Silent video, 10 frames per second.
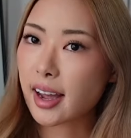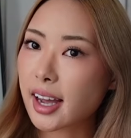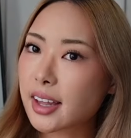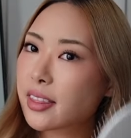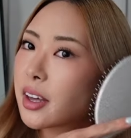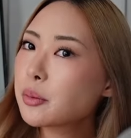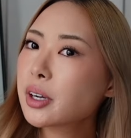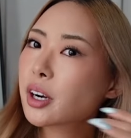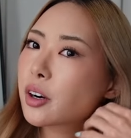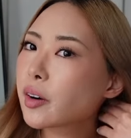And then we
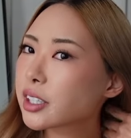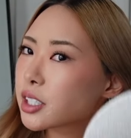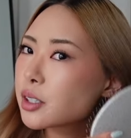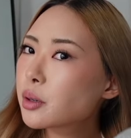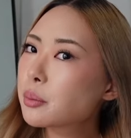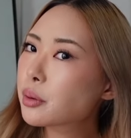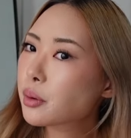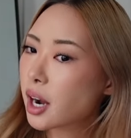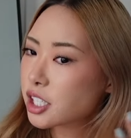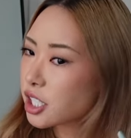are going to
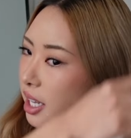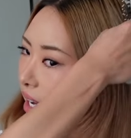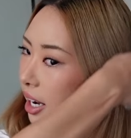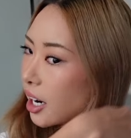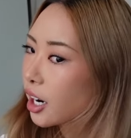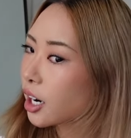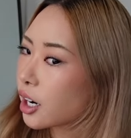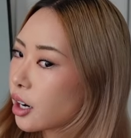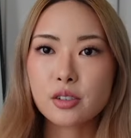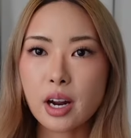brush the hair.
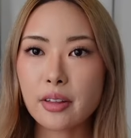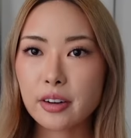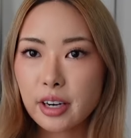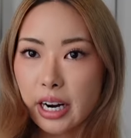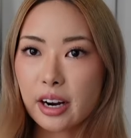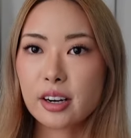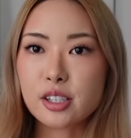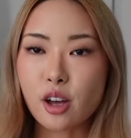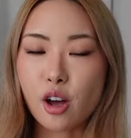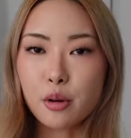So now that your hair is
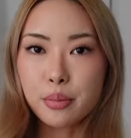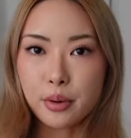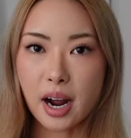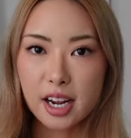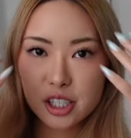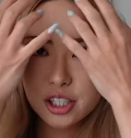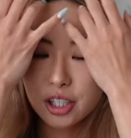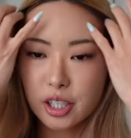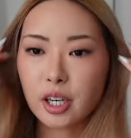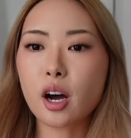all brushed, you're
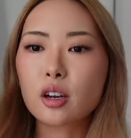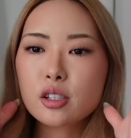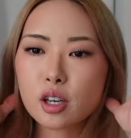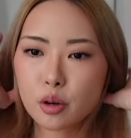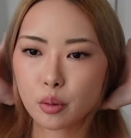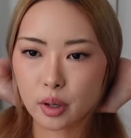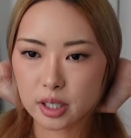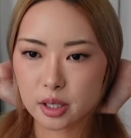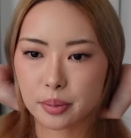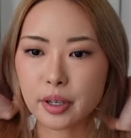going to also want
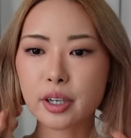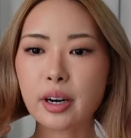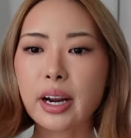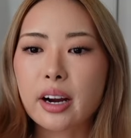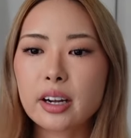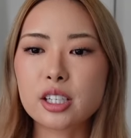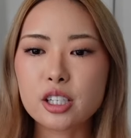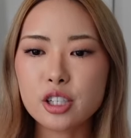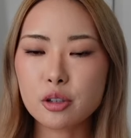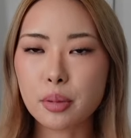to put your hair into
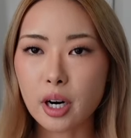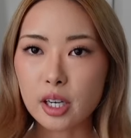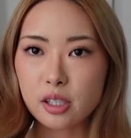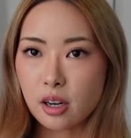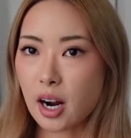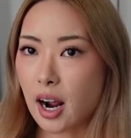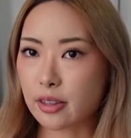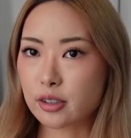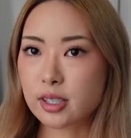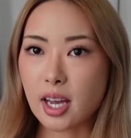two parts on
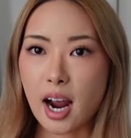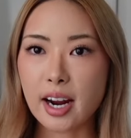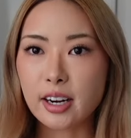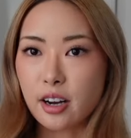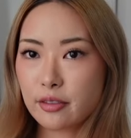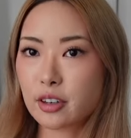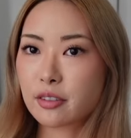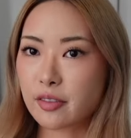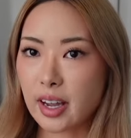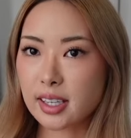either side of your
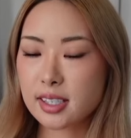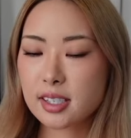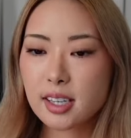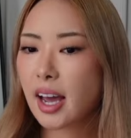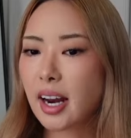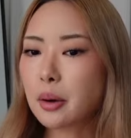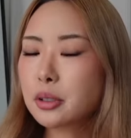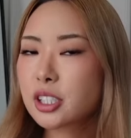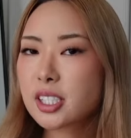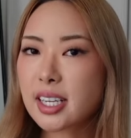face. And I will
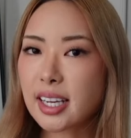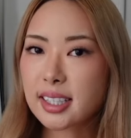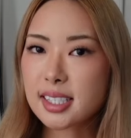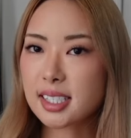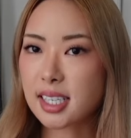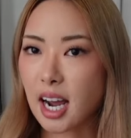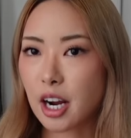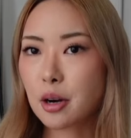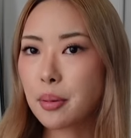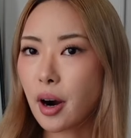just take this
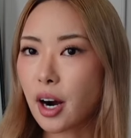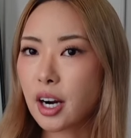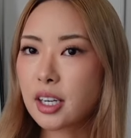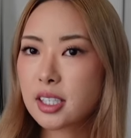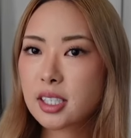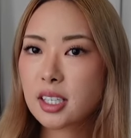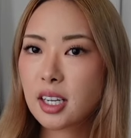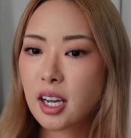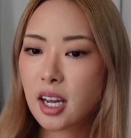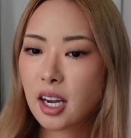entire part,
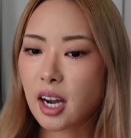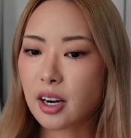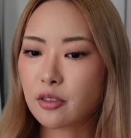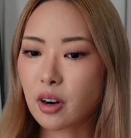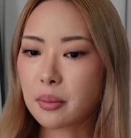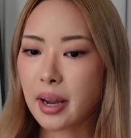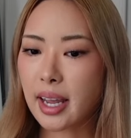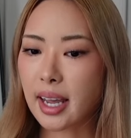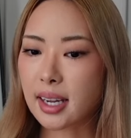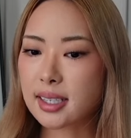kind of run my
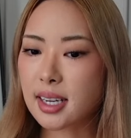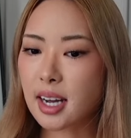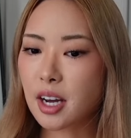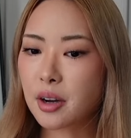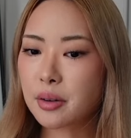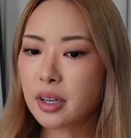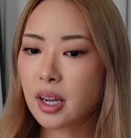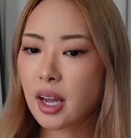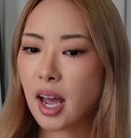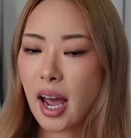hand down,
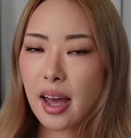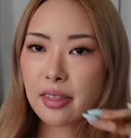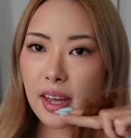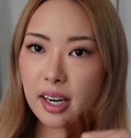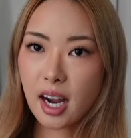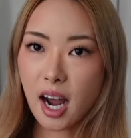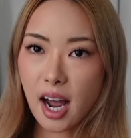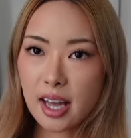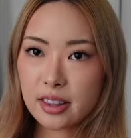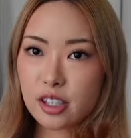and then
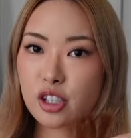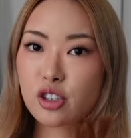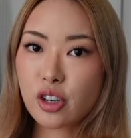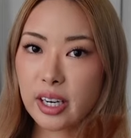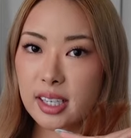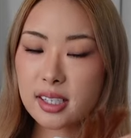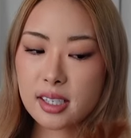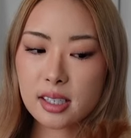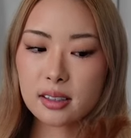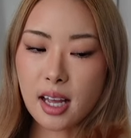cut the
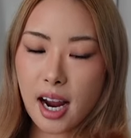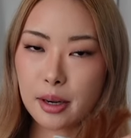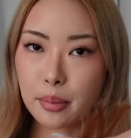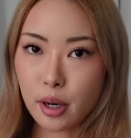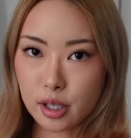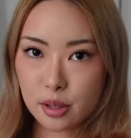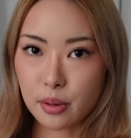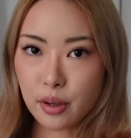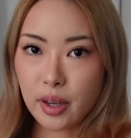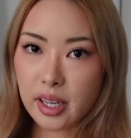straightest line
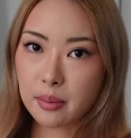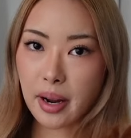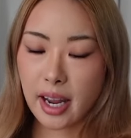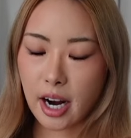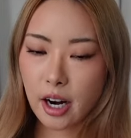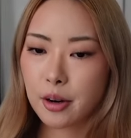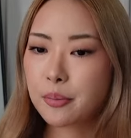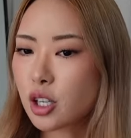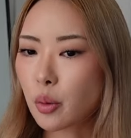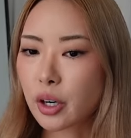possible in my hair.
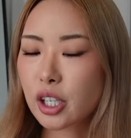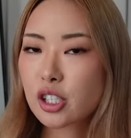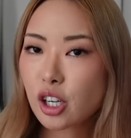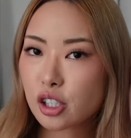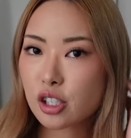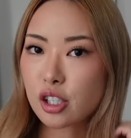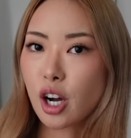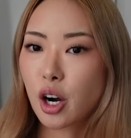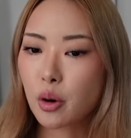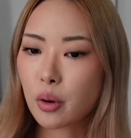So we're gonna start
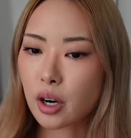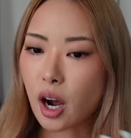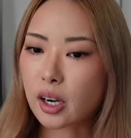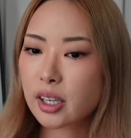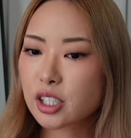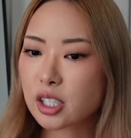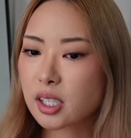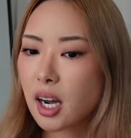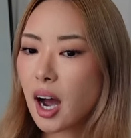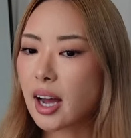slow. We're not gonna just
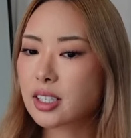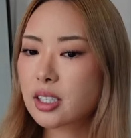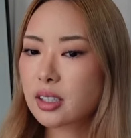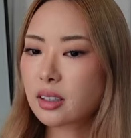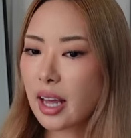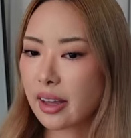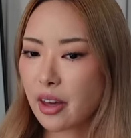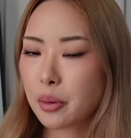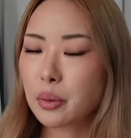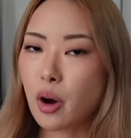cut to the length
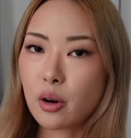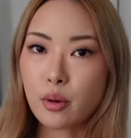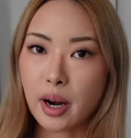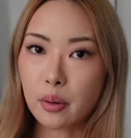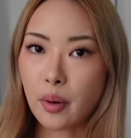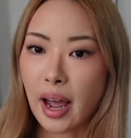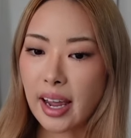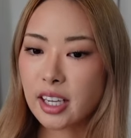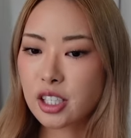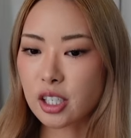that we want right
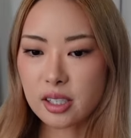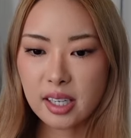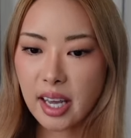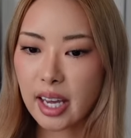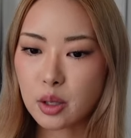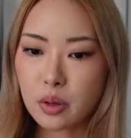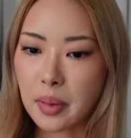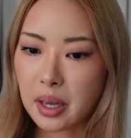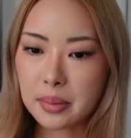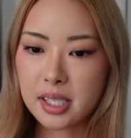away, just in case we
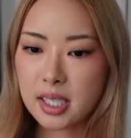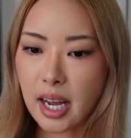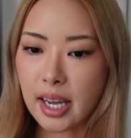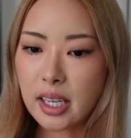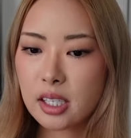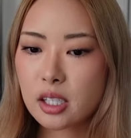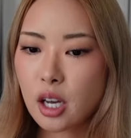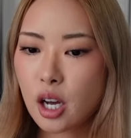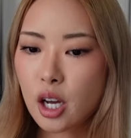make mistakes.